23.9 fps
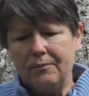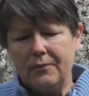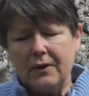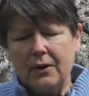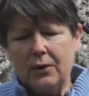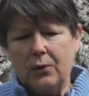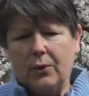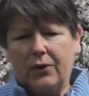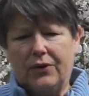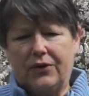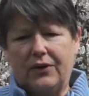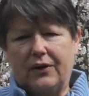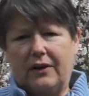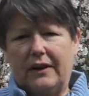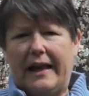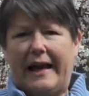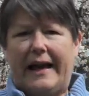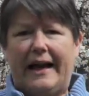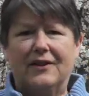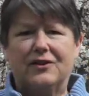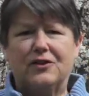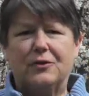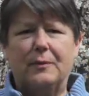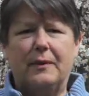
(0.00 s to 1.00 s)
with the
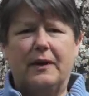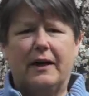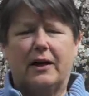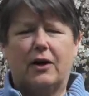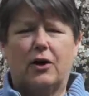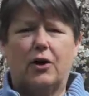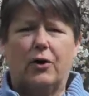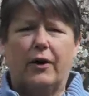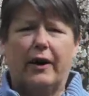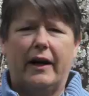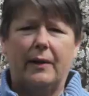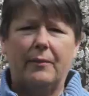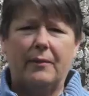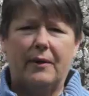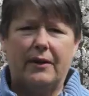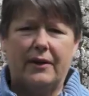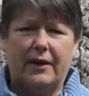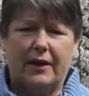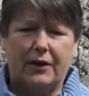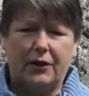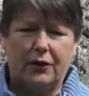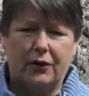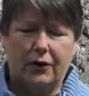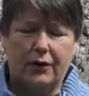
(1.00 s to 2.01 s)
last minute cramming
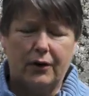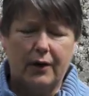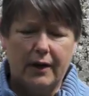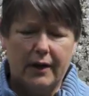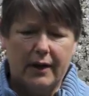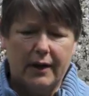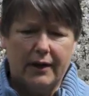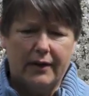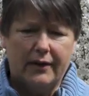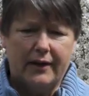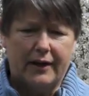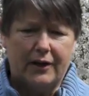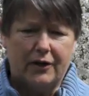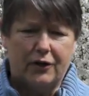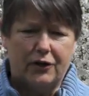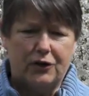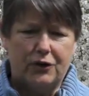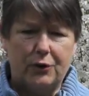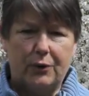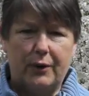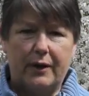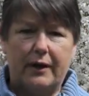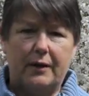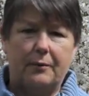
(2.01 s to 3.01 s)
that you're
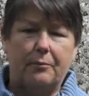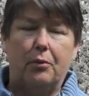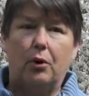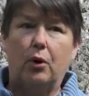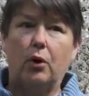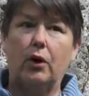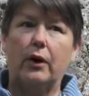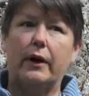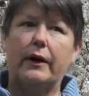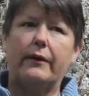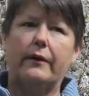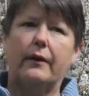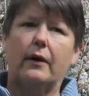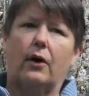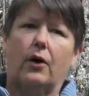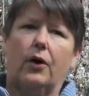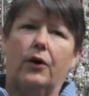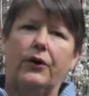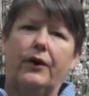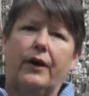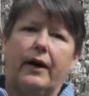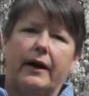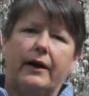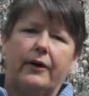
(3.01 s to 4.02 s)
doing, pulling the
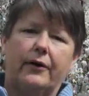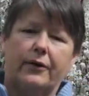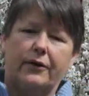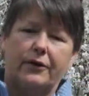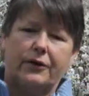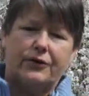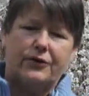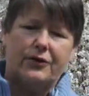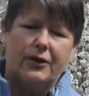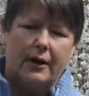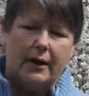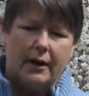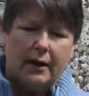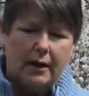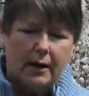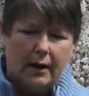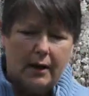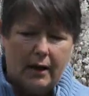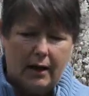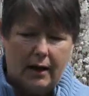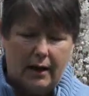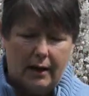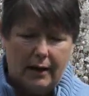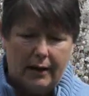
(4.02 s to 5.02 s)
all-nighters,
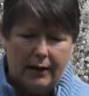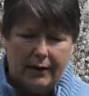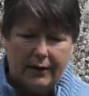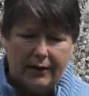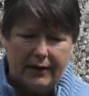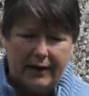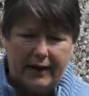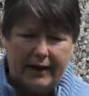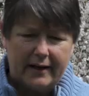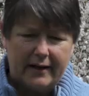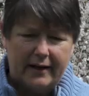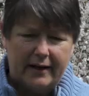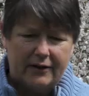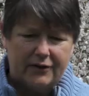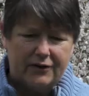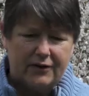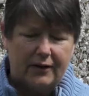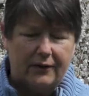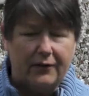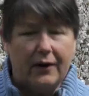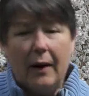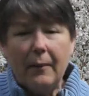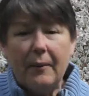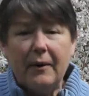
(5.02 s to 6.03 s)
that kind of
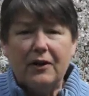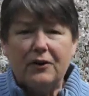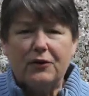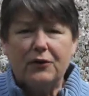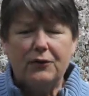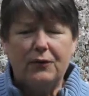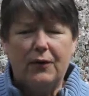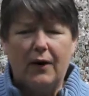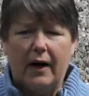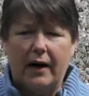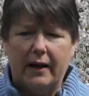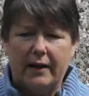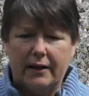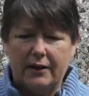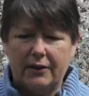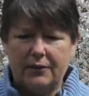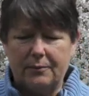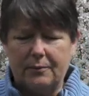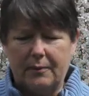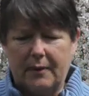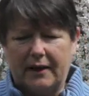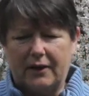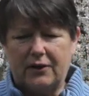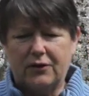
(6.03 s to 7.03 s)
stuff. I mean, it's fun. It
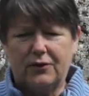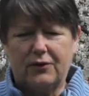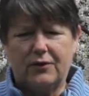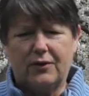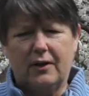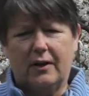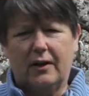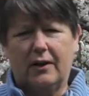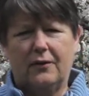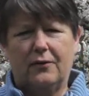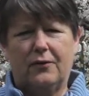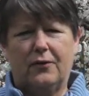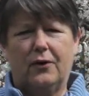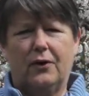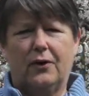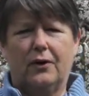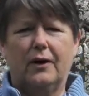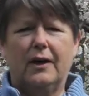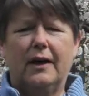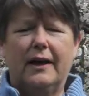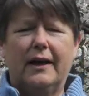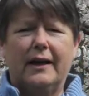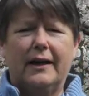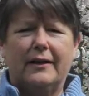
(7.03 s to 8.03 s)
makes for
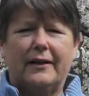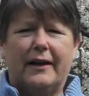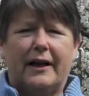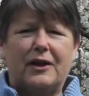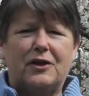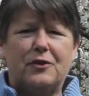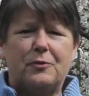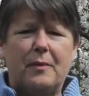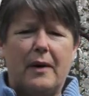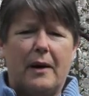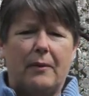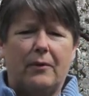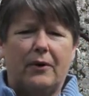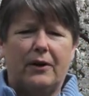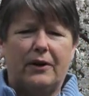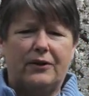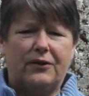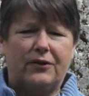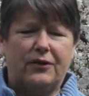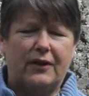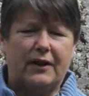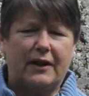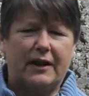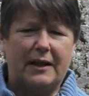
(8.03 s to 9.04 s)
nice
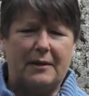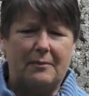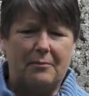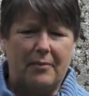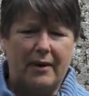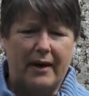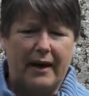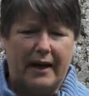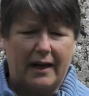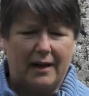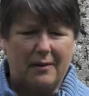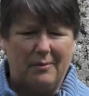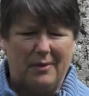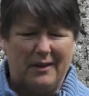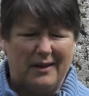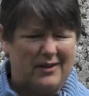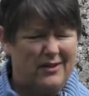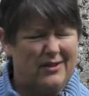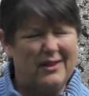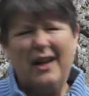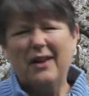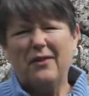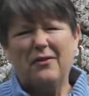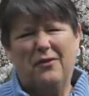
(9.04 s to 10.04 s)
memories thinking back, but it's
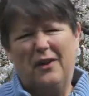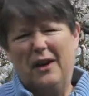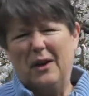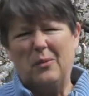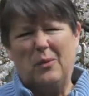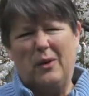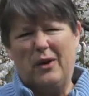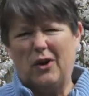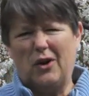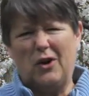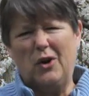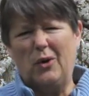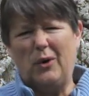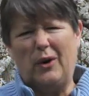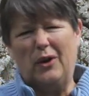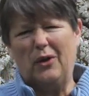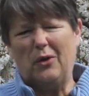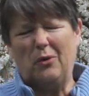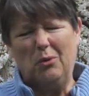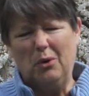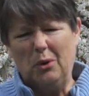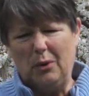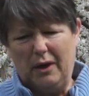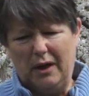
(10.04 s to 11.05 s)
not fun when you're going
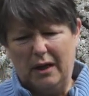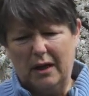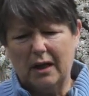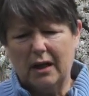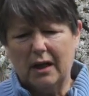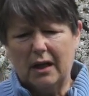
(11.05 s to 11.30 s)
through it.